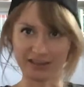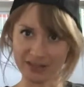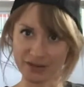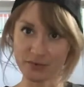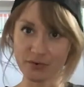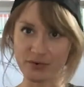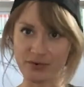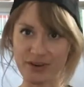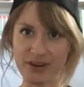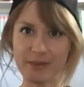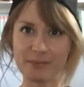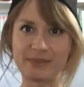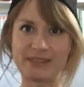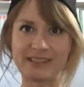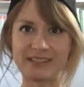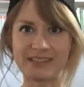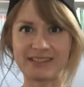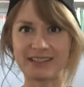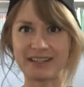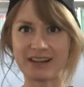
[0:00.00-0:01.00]
Hello
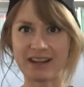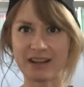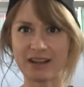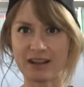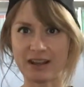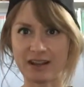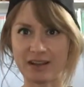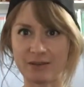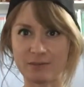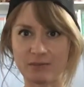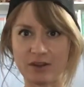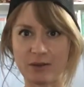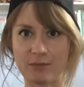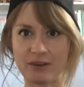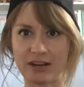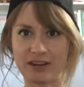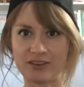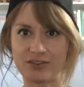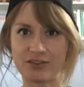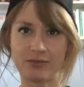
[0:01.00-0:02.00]
creeps! Today I am
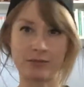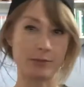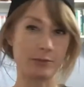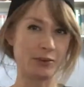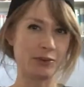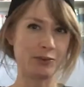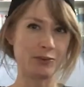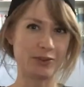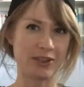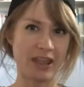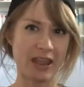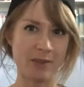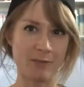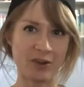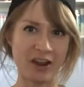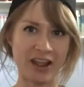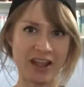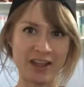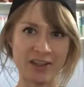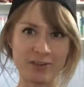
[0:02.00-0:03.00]
coming at you from new
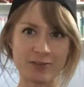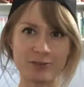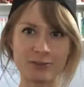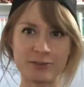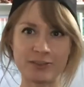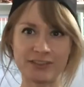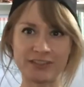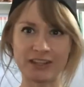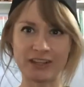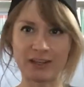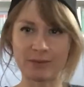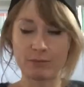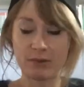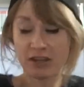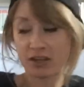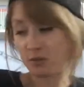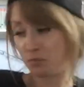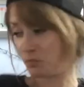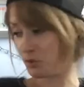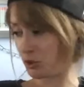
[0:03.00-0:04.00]
camera angle, sitting in
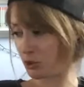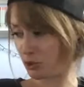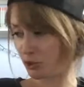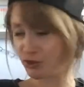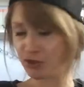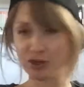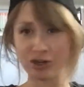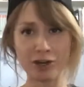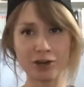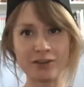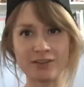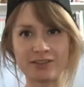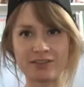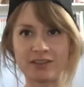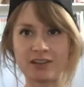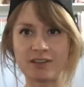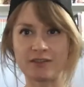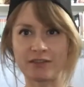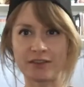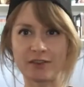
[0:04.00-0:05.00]
my computer chair
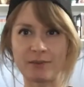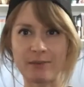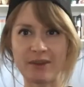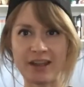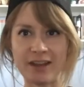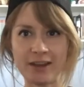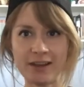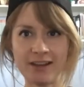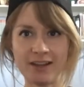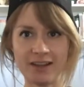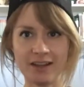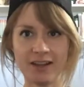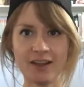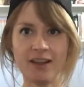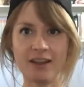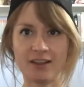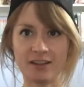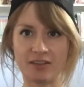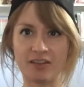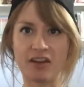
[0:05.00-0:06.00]
instead of on the bed.
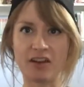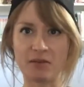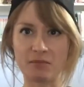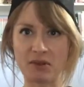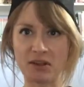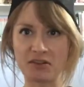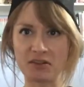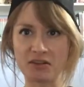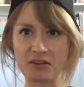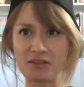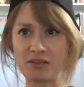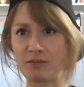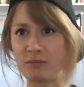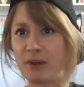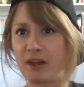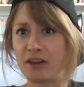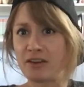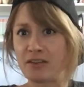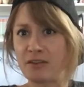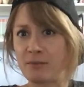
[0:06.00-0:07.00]
Thought it might look a little
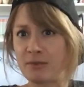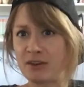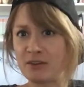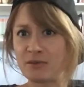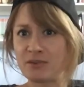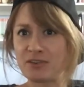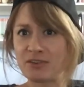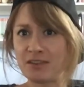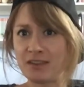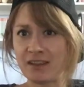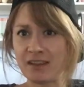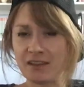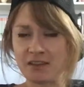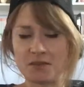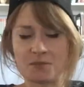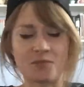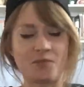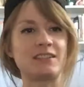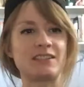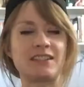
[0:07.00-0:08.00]
better, let me know what you think.
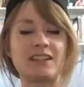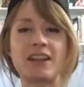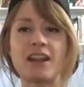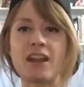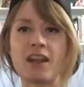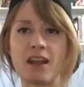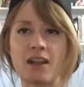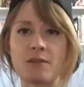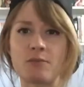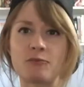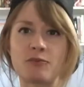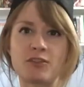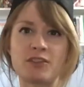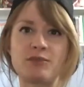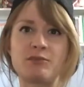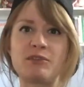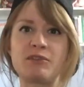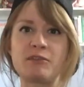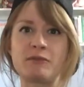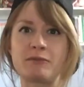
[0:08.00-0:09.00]
Today I am going
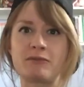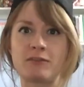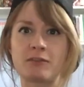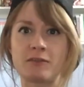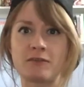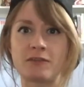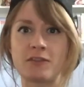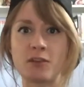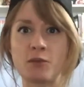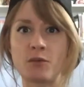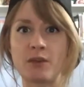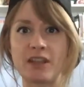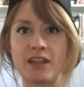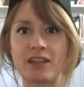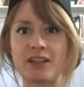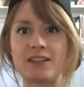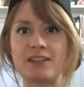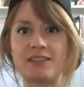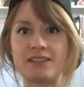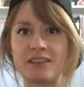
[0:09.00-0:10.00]
to be
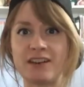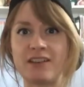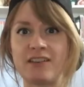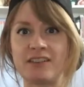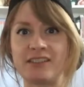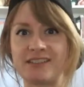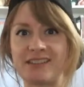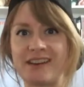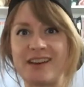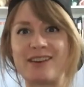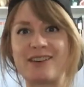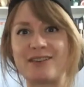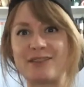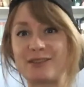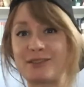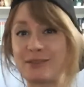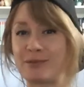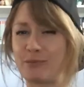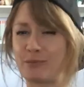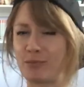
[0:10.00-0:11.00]
reviewing Terrace
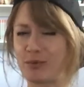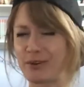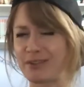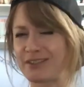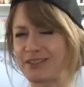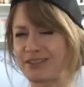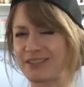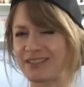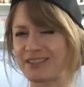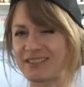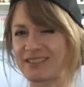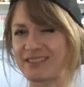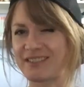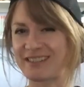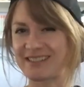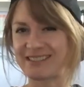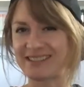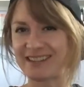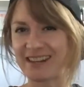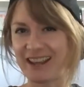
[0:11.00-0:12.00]
House, Boys and Girls in
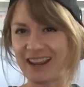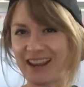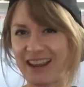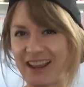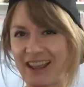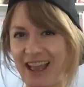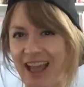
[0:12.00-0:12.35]
the City.